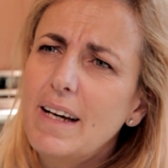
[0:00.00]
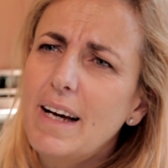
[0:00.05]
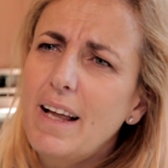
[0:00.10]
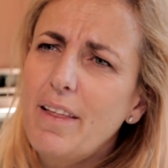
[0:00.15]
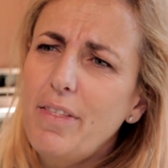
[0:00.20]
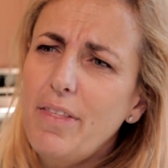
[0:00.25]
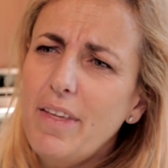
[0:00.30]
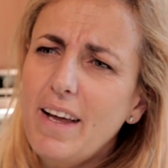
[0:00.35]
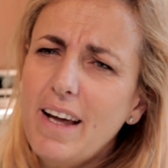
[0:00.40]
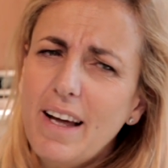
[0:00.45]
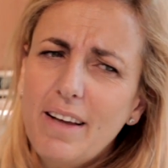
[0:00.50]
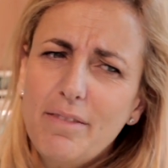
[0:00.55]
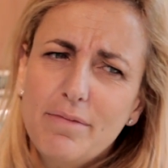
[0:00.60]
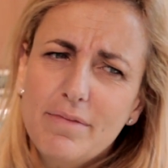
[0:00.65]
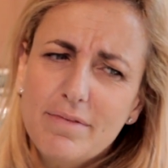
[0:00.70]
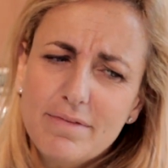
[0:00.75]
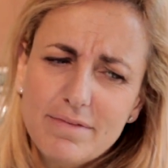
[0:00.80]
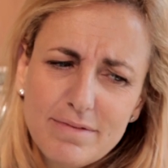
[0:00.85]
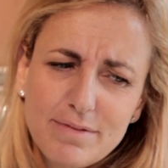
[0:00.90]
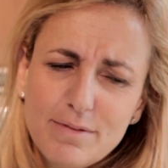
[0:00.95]
I think
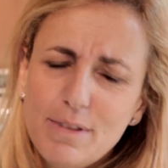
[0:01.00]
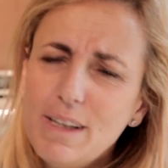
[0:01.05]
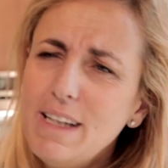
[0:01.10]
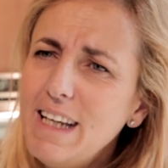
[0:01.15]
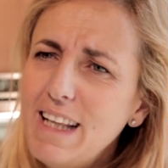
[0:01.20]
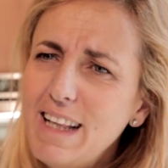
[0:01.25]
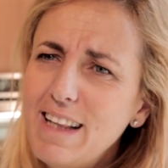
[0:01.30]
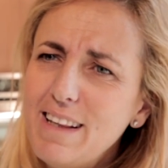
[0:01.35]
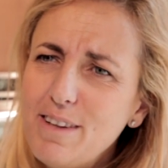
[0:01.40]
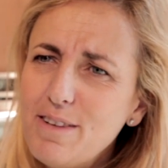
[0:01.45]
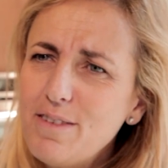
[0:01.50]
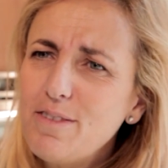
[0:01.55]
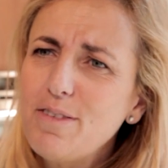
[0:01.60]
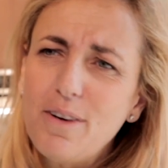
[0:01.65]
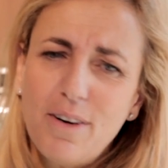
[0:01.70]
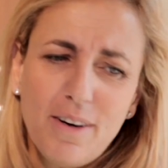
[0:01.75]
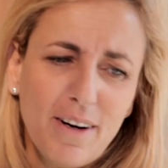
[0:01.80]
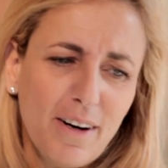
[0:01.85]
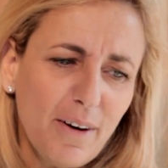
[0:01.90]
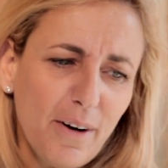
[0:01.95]
I'm, we need no,
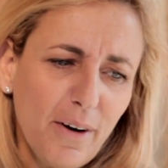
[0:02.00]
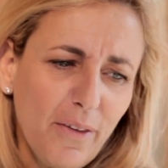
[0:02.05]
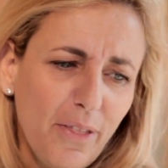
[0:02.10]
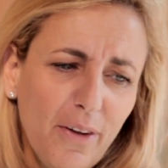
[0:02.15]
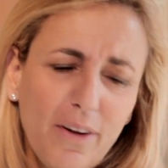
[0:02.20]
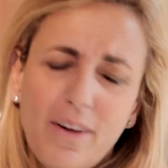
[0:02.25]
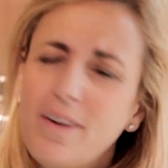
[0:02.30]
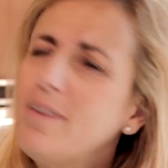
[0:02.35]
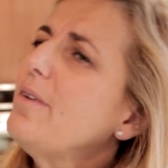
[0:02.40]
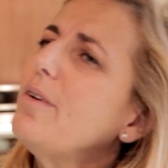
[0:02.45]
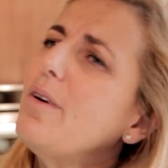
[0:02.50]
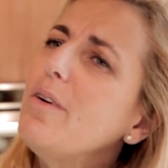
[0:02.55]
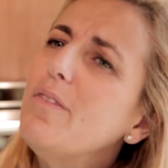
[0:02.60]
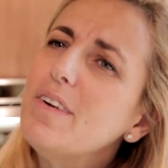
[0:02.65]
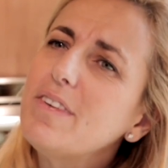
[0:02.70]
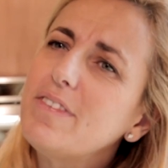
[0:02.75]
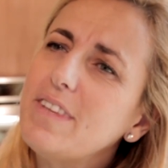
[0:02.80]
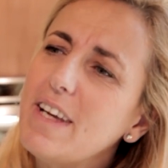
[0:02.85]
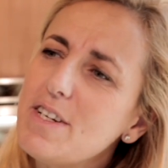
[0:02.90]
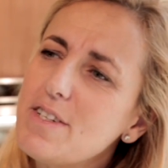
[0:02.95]
so other
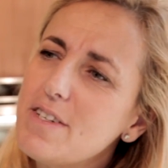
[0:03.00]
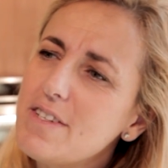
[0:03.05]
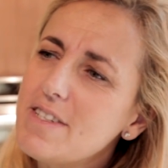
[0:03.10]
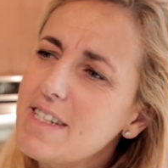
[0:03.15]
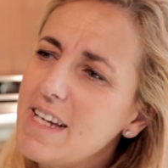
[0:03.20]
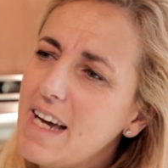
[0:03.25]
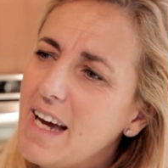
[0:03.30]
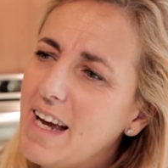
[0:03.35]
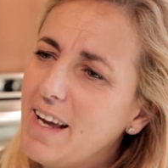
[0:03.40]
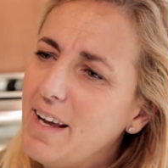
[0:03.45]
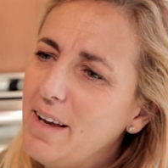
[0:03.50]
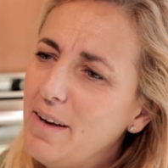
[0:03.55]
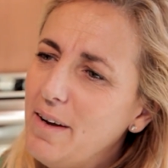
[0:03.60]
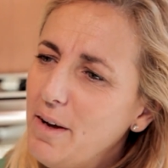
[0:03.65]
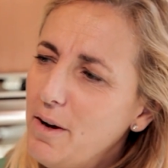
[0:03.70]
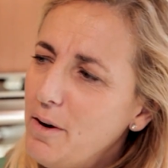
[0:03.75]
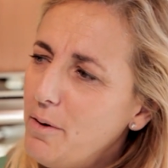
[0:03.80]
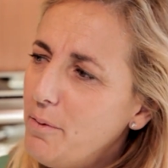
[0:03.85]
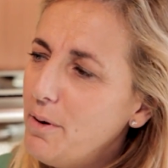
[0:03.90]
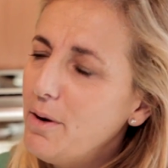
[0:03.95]
conversations. I,
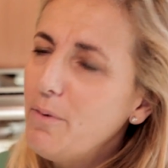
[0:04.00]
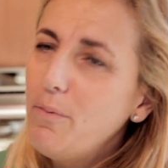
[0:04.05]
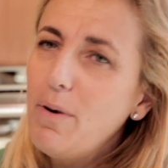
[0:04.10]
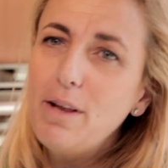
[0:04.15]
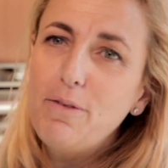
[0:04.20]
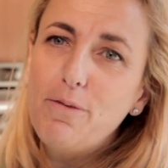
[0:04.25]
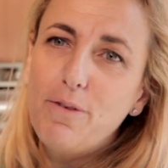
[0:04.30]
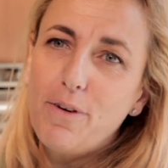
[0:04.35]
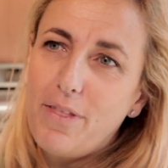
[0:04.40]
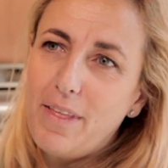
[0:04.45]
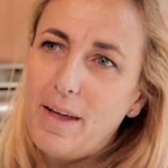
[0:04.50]
we wait for